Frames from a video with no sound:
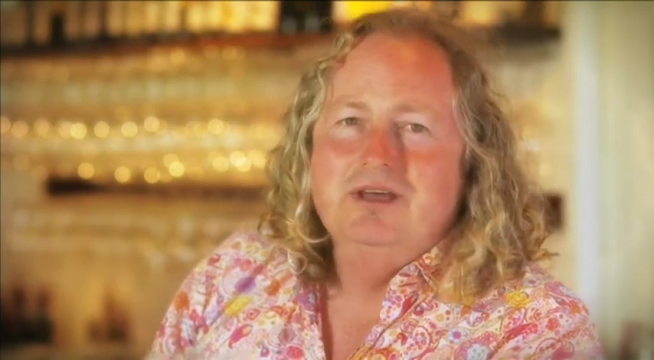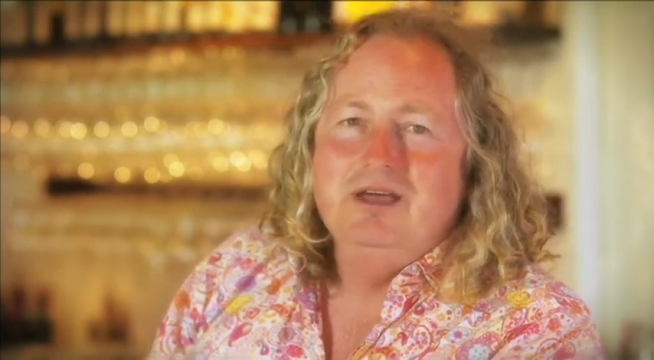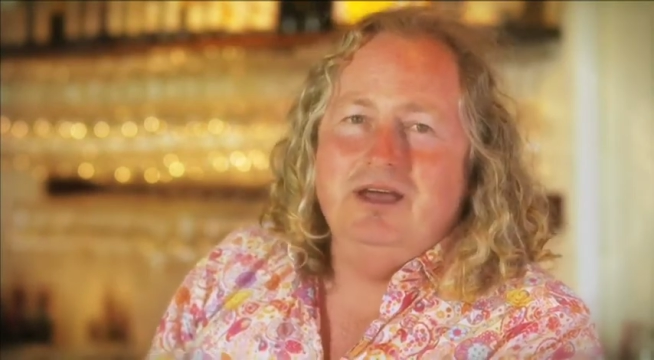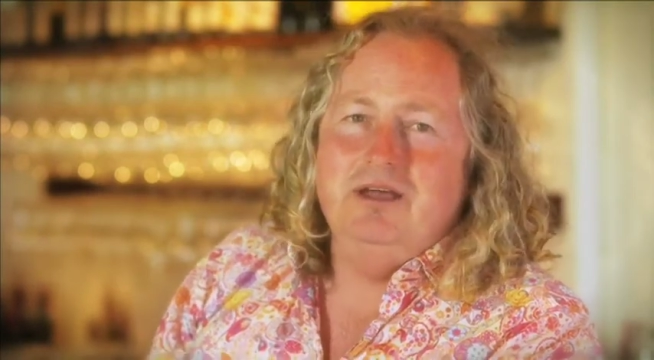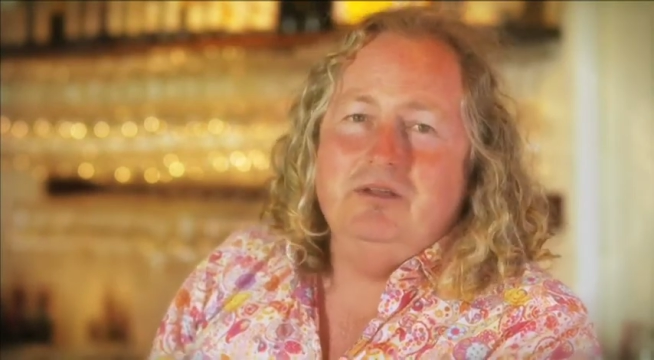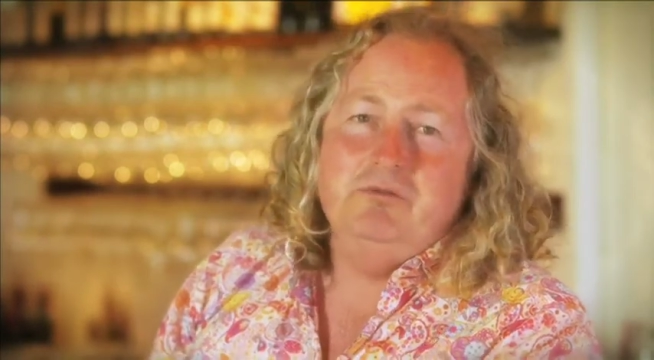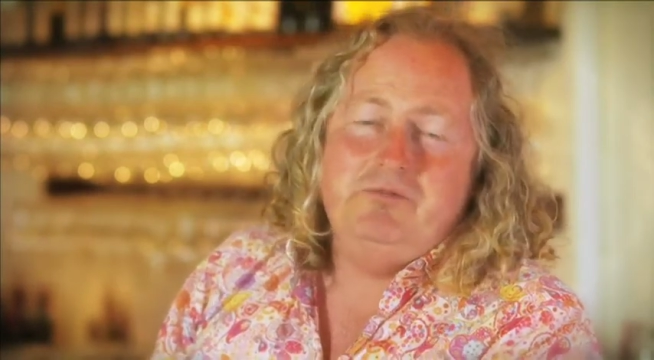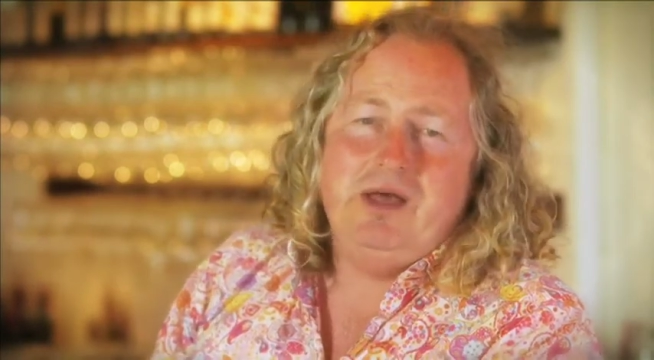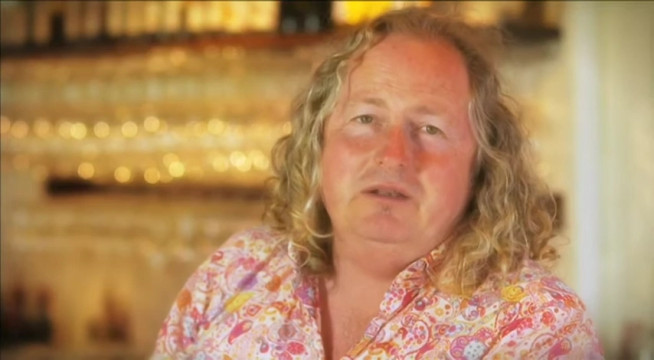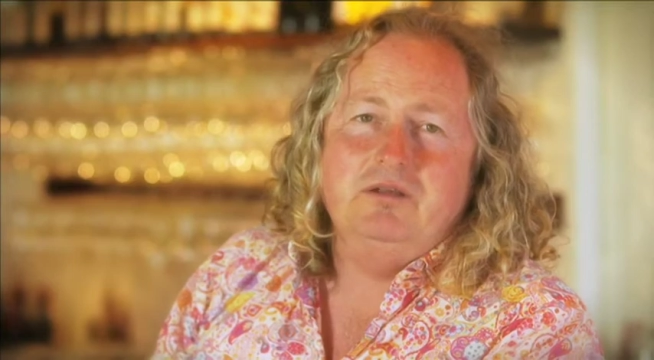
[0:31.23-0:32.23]
In
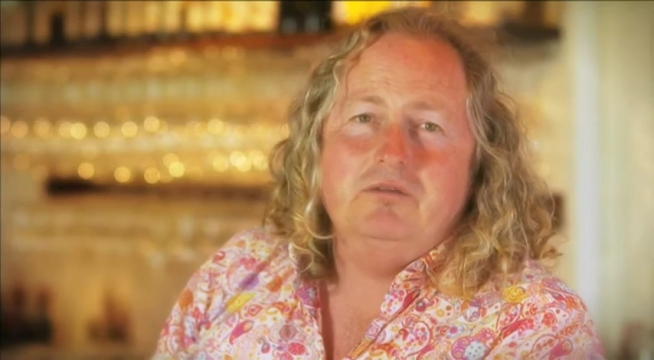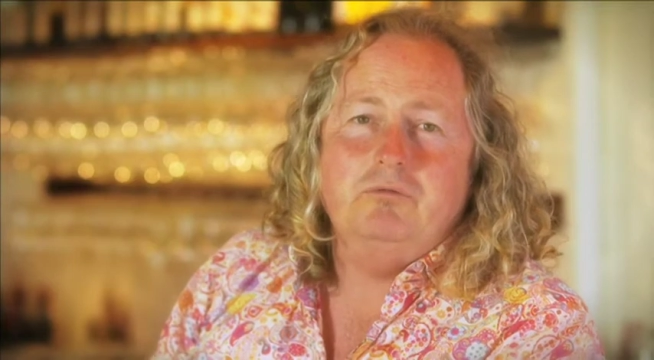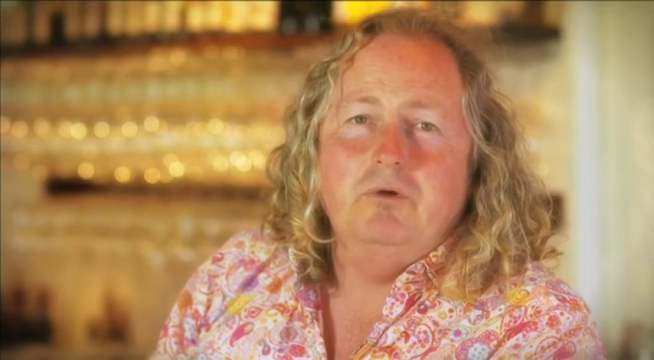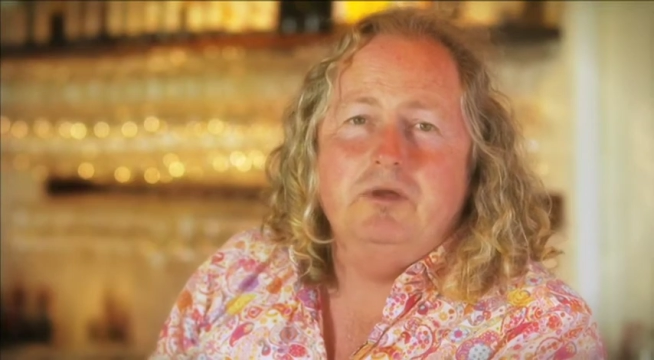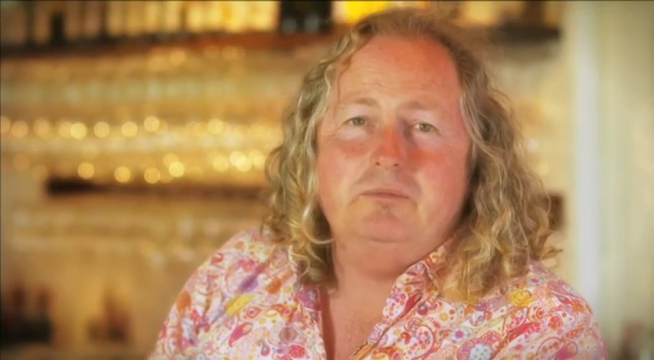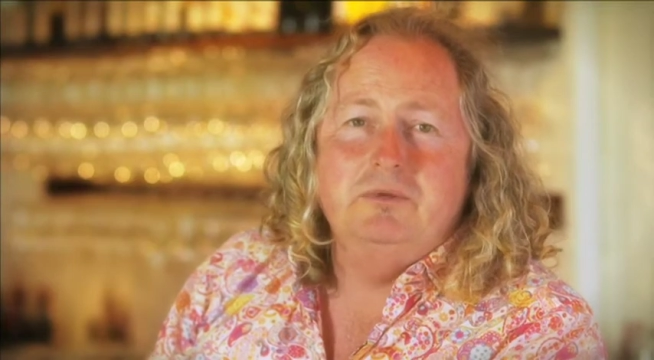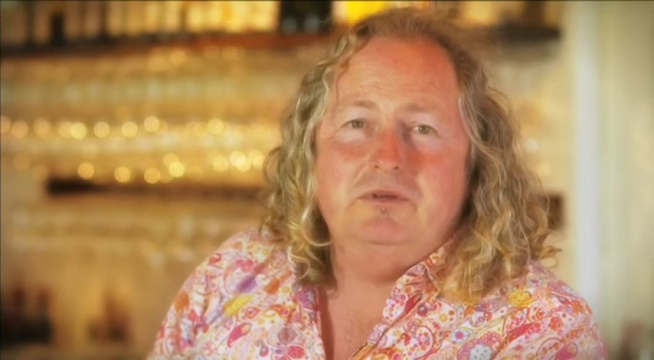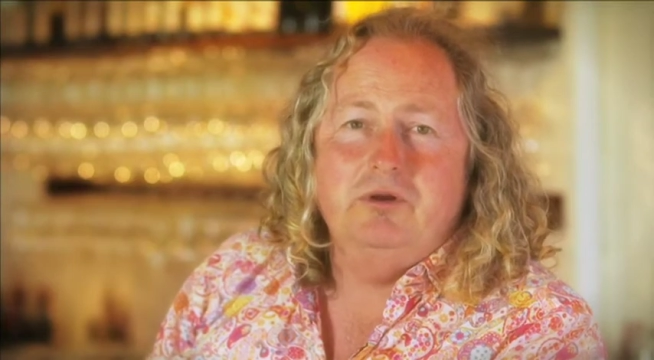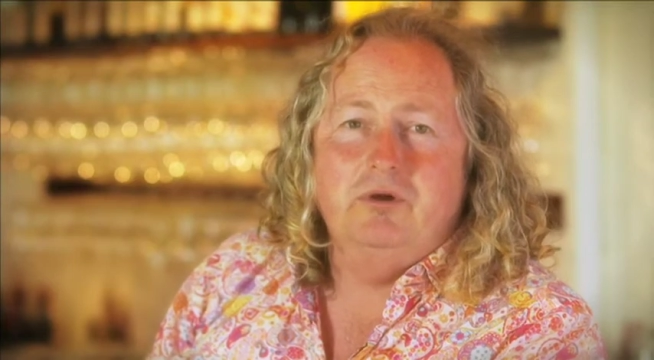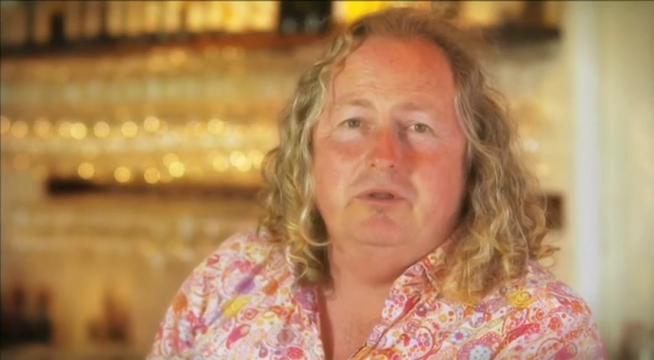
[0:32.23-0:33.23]
fact, it's
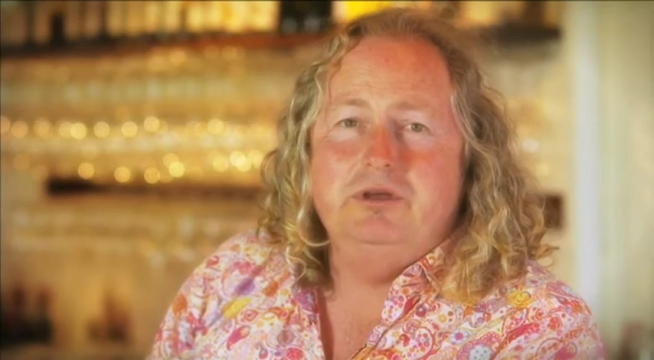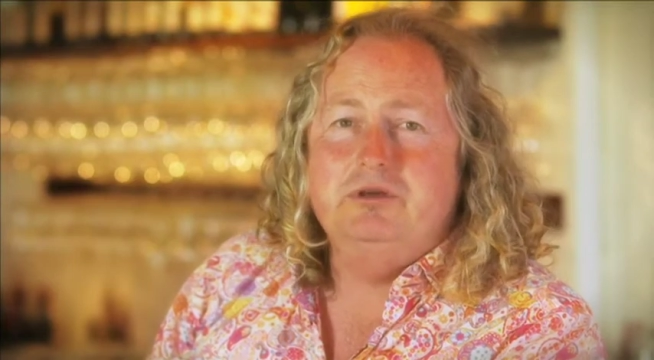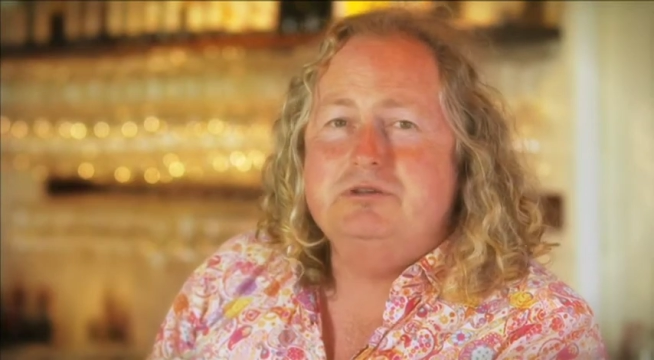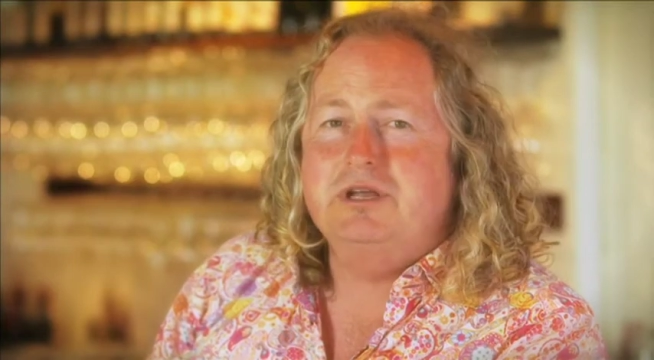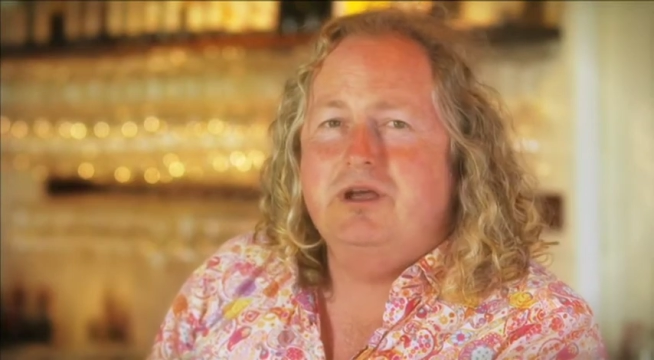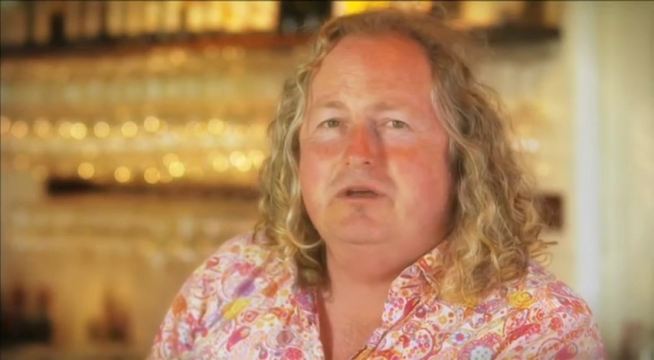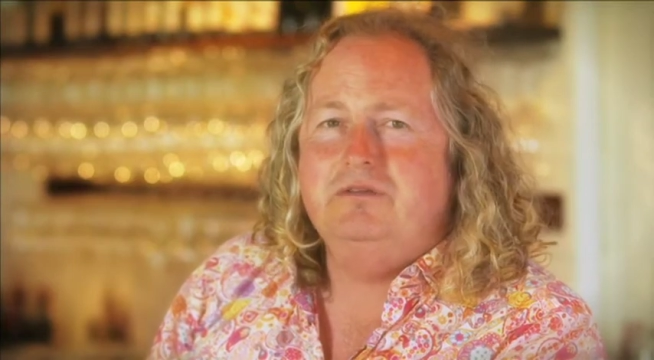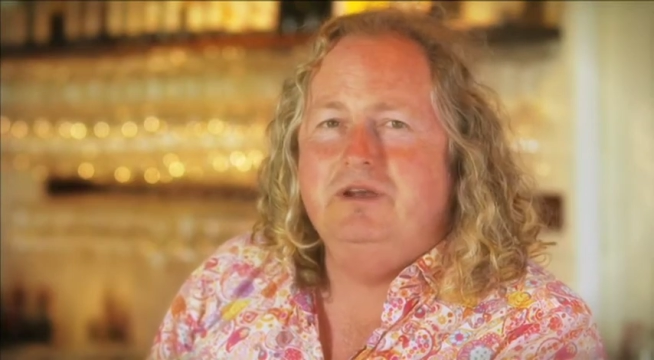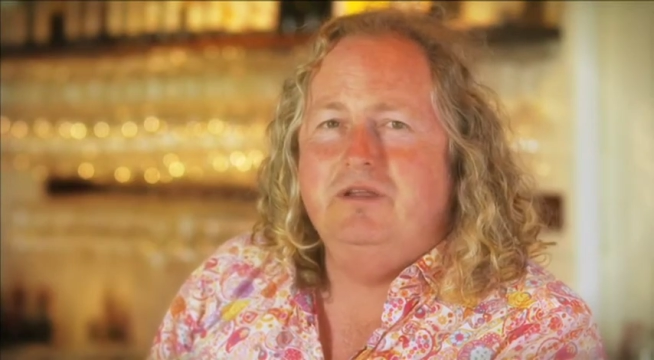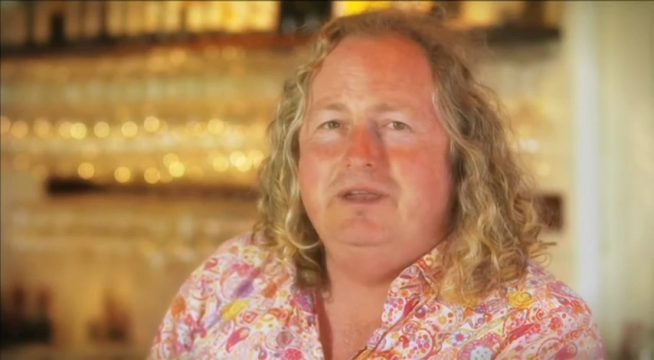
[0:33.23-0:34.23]
material that usually goes
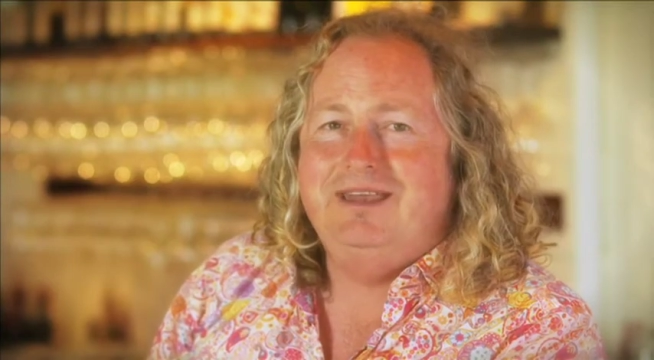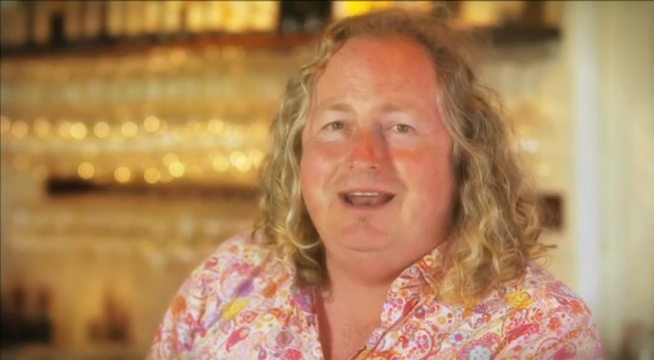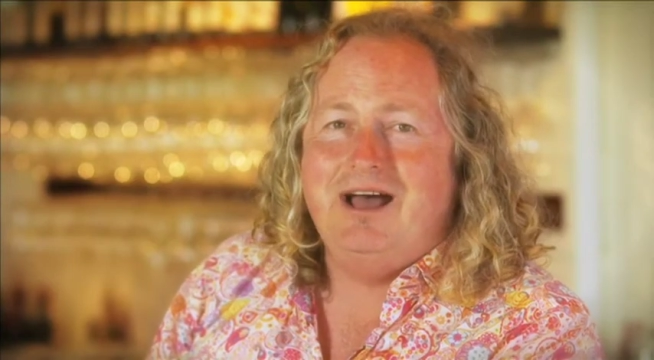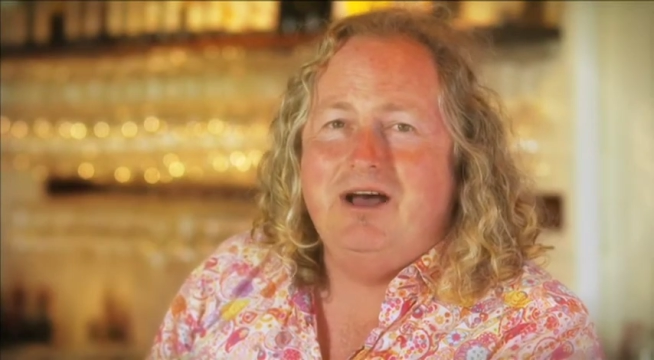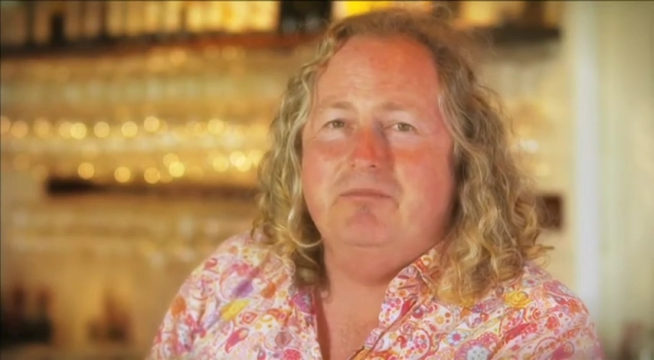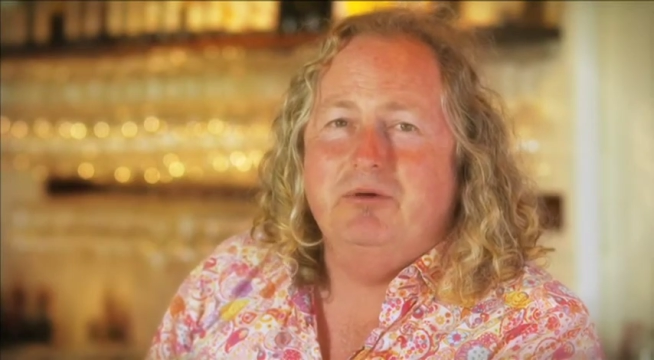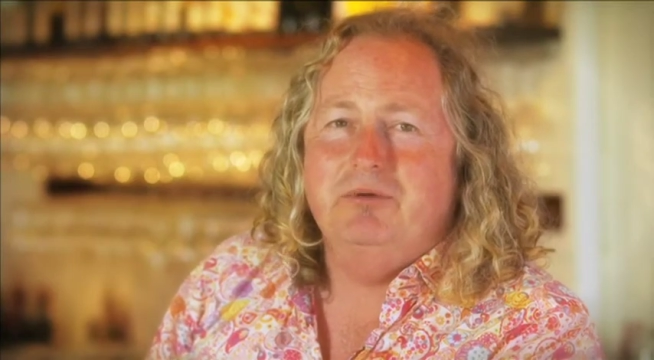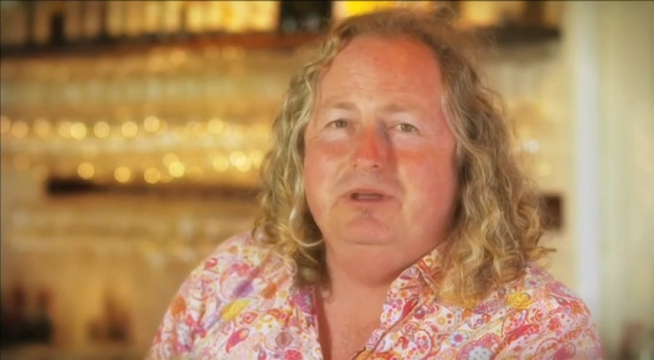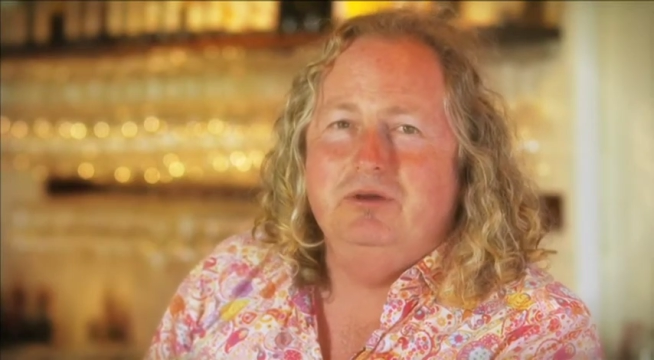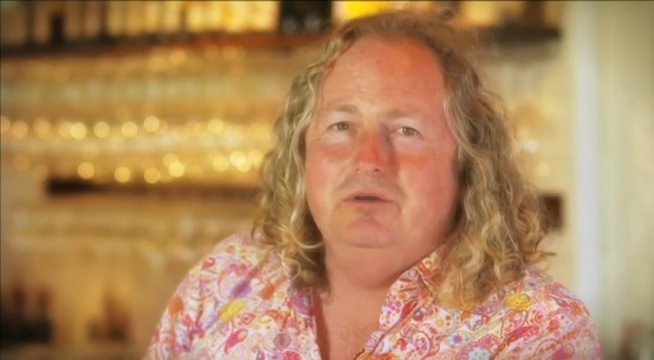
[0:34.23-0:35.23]
into the dead arm that
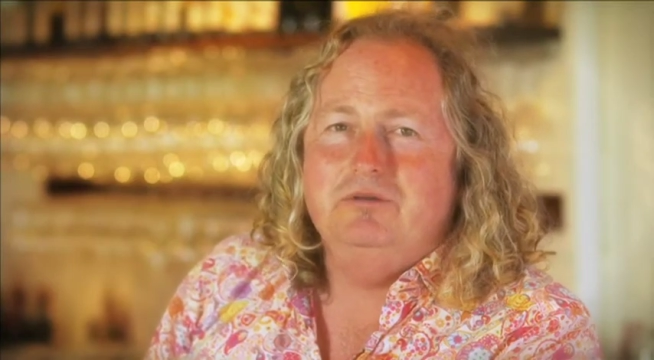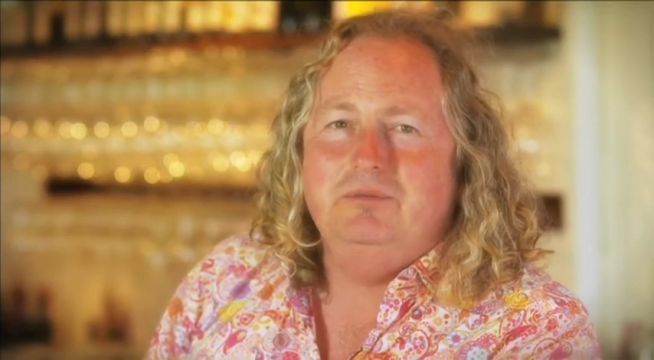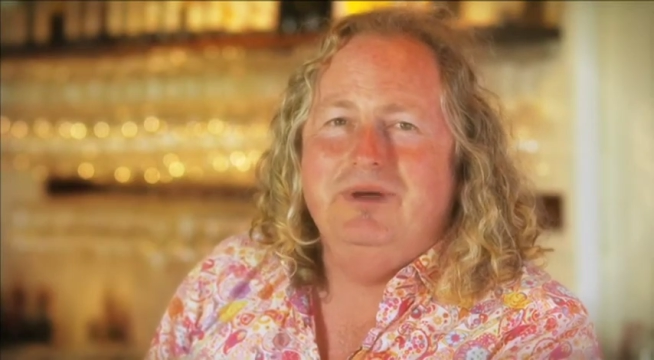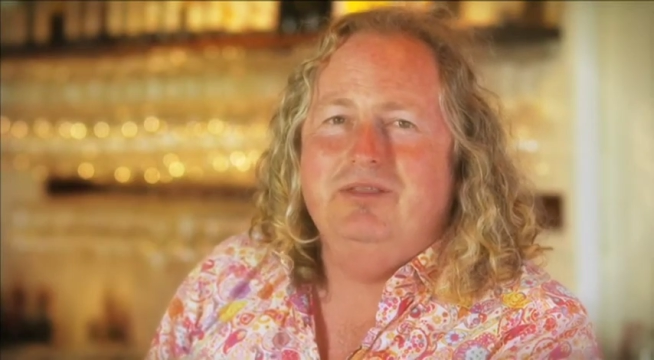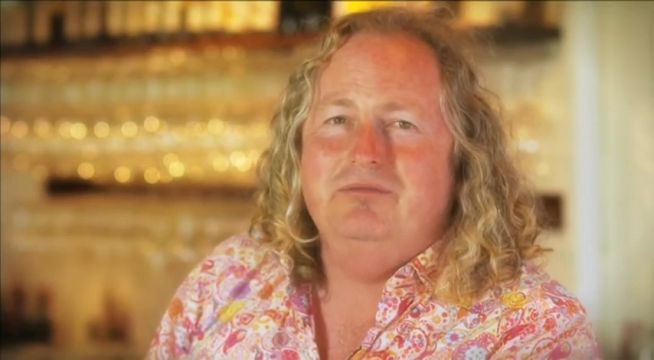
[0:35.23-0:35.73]
we use to make